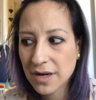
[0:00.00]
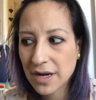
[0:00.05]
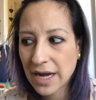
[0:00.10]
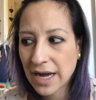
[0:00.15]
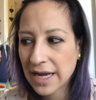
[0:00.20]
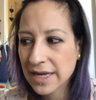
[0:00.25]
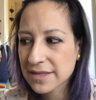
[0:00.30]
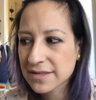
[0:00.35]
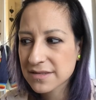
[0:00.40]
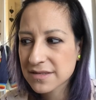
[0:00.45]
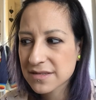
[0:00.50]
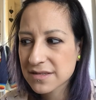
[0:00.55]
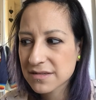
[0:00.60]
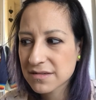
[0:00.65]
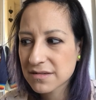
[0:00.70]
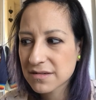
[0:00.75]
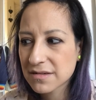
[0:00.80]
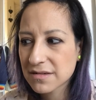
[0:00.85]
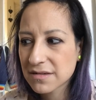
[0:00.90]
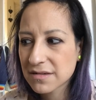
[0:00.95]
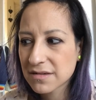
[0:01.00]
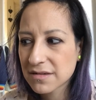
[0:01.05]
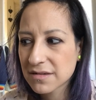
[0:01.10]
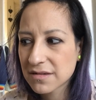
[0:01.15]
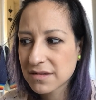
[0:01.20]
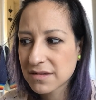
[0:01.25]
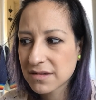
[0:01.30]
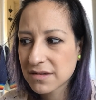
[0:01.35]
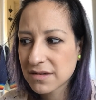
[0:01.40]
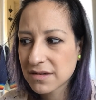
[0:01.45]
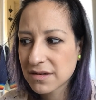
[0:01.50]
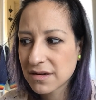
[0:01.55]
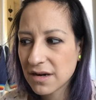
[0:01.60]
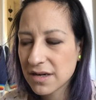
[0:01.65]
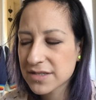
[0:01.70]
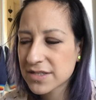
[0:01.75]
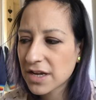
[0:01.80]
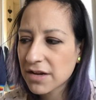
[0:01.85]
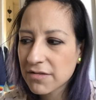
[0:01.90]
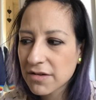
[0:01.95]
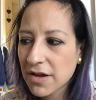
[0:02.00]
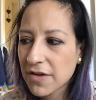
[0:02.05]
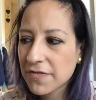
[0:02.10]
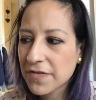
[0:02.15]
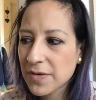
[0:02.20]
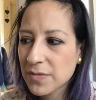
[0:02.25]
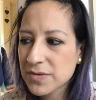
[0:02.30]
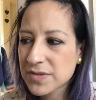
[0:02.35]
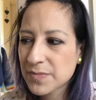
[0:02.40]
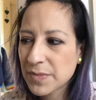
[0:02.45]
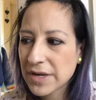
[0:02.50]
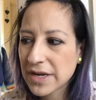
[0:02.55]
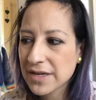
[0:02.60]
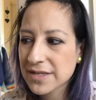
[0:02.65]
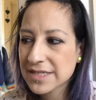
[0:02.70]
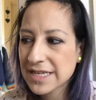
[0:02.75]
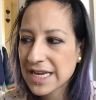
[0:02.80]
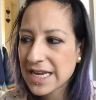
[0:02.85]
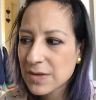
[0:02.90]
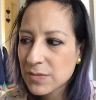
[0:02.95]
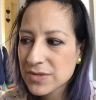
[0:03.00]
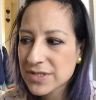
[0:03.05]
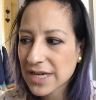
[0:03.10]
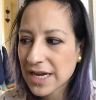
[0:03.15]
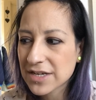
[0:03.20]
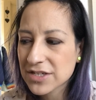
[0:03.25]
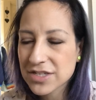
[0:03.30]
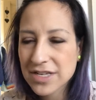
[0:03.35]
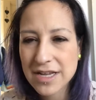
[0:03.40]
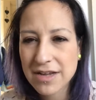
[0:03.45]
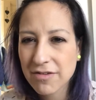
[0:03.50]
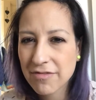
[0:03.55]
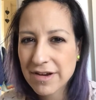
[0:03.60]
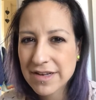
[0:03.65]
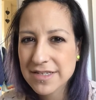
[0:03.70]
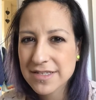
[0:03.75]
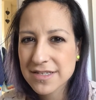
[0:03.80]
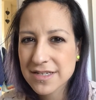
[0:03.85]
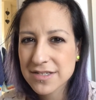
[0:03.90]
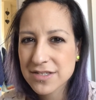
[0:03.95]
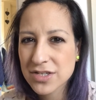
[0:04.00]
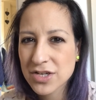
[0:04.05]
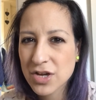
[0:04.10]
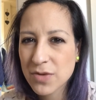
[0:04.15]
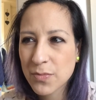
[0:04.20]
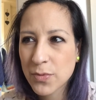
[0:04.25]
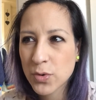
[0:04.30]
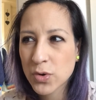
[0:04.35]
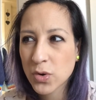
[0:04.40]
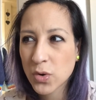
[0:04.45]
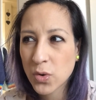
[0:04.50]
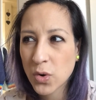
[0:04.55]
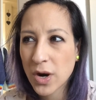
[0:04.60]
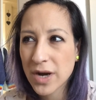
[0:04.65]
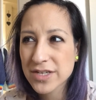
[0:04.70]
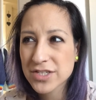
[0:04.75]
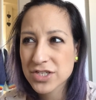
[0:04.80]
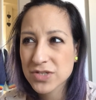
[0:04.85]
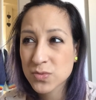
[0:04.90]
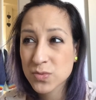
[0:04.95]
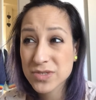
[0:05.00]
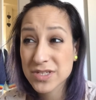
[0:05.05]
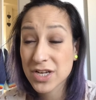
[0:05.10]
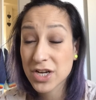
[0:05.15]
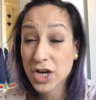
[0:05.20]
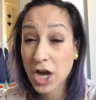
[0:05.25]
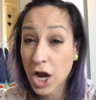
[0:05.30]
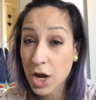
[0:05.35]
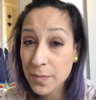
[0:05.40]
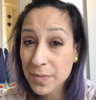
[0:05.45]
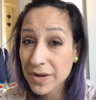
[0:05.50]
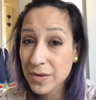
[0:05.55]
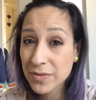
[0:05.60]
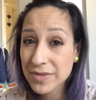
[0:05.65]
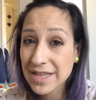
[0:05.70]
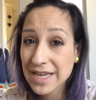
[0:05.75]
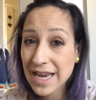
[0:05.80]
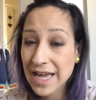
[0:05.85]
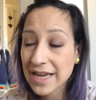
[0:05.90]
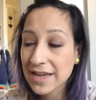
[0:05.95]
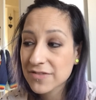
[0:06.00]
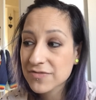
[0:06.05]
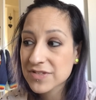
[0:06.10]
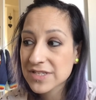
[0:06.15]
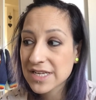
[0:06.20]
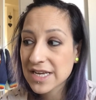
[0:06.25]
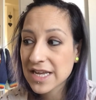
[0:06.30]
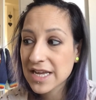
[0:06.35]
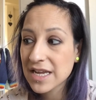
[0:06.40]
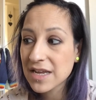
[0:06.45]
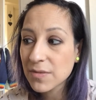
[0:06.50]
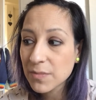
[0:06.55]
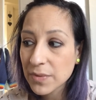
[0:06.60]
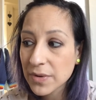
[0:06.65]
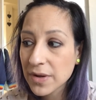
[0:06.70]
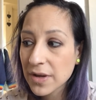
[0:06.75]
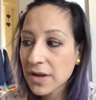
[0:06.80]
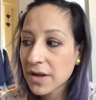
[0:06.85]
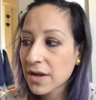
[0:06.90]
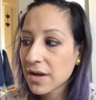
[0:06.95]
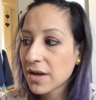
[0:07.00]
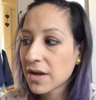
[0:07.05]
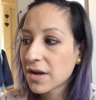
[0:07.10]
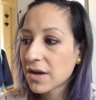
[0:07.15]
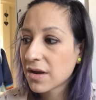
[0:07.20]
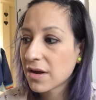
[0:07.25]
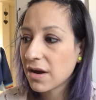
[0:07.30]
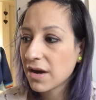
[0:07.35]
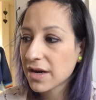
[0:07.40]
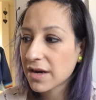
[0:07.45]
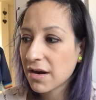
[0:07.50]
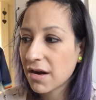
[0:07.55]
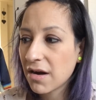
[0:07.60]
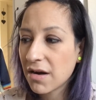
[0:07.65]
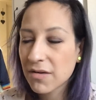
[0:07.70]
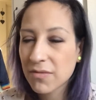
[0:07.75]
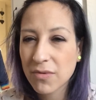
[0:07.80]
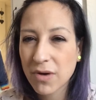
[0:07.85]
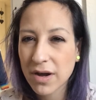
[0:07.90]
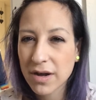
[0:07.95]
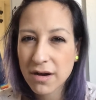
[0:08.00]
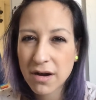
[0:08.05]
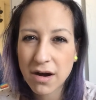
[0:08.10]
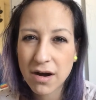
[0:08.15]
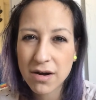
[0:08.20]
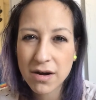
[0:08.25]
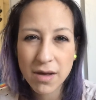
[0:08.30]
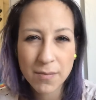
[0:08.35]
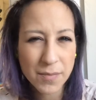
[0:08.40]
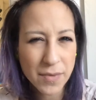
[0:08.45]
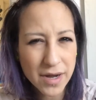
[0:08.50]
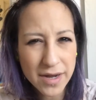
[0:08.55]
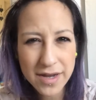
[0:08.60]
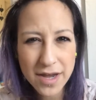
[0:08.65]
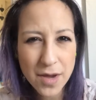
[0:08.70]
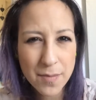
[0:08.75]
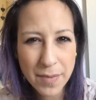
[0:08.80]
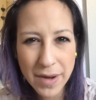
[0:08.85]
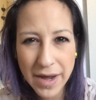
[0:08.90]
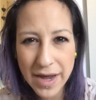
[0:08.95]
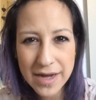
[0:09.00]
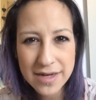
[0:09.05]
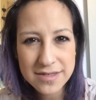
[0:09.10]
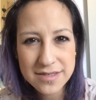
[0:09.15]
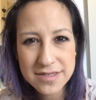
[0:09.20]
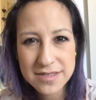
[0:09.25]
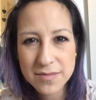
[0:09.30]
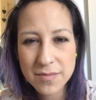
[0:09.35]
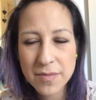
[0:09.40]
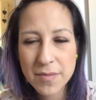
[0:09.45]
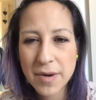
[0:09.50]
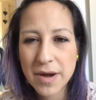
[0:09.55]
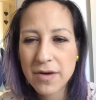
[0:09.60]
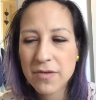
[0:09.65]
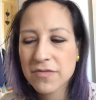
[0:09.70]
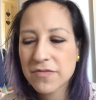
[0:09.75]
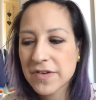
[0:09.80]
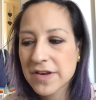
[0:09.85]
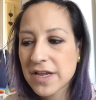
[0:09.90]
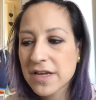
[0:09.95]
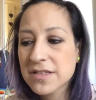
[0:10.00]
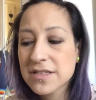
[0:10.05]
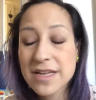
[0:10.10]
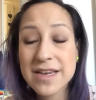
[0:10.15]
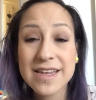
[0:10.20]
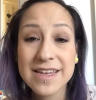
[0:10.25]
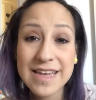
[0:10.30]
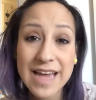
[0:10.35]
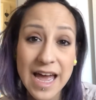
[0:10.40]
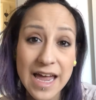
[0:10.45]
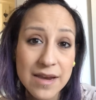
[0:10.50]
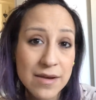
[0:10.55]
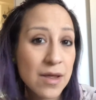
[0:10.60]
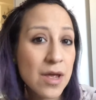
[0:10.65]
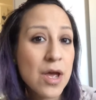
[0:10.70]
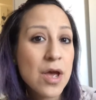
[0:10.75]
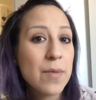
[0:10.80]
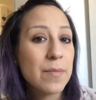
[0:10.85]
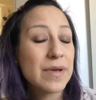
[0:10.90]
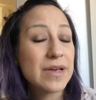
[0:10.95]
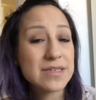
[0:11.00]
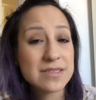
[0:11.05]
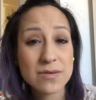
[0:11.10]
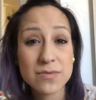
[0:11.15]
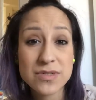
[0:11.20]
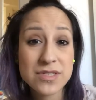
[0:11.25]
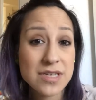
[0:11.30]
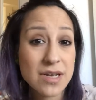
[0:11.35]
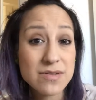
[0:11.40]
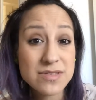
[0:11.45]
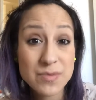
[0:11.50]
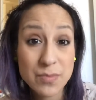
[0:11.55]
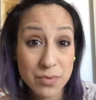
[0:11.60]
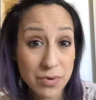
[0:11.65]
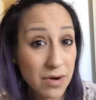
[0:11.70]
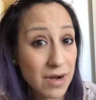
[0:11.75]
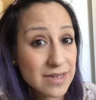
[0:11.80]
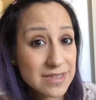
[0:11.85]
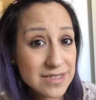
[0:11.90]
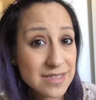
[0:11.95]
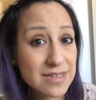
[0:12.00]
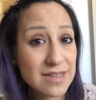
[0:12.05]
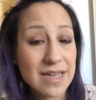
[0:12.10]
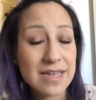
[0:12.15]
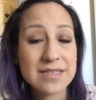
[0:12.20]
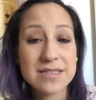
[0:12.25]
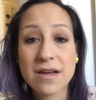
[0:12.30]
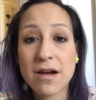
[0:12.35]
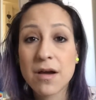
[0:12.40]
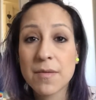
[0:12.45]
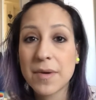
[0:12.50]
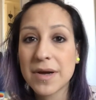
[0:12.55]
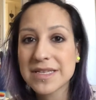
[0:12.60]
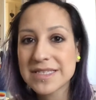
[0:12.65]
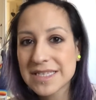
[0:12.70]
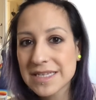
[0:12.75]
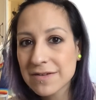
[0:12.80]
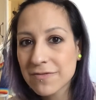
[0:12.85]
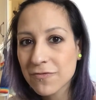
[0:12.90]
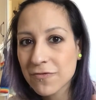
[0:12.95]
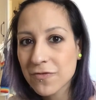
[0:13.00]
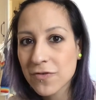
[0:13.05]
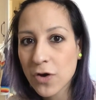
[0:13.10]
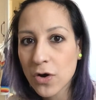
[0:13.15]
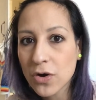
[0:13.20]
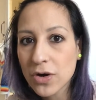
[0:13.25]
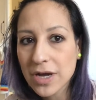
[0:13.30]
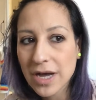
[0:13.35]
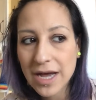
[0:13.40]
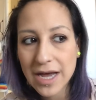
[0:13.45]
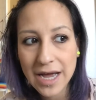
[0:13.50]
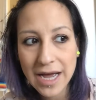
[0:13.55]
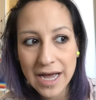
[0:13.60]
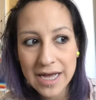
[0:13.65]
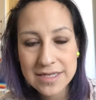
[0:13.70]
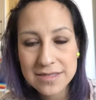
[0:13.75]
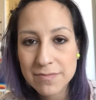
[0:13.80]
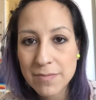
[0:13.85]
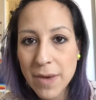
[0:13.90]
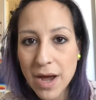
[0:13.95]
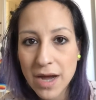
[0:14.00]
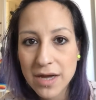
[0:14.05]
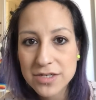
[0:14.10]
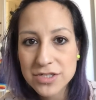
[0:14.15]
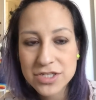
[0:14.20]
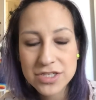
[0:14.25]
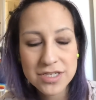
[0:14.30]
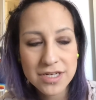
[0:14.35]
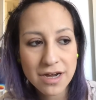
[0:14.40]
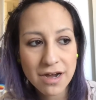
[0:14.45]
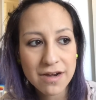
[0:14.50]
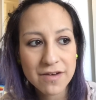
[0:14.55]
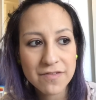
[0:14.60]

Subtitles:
I don't know if it was because he was actually horrendous as a newborn, or I just wasn't coping with the lack of sleep. I might go back to some of my old videos. And again, because I was so depressed at that time, I didn't vlog as much to